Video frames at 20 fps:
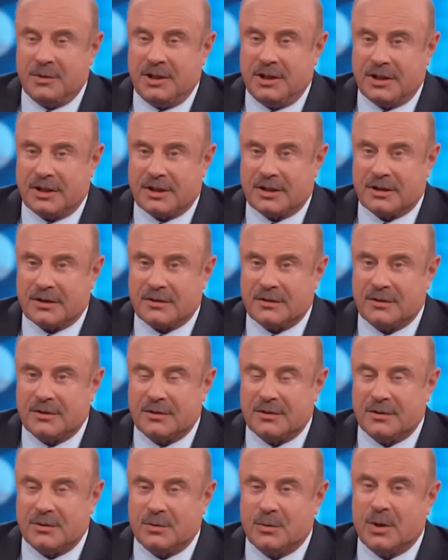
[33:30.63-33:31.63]
here?
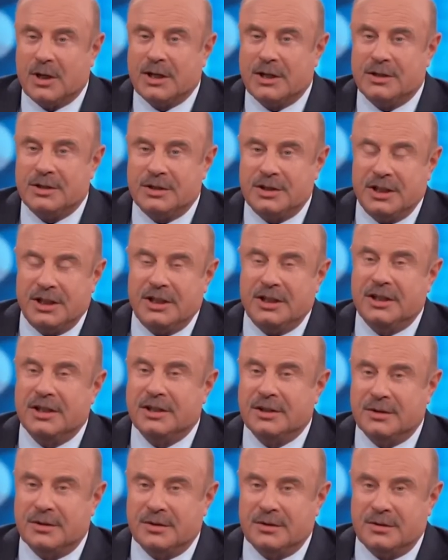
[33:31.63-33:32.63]
What does she
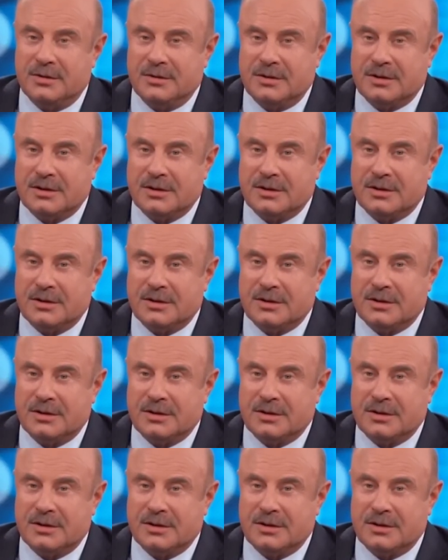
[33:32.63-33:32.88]
do?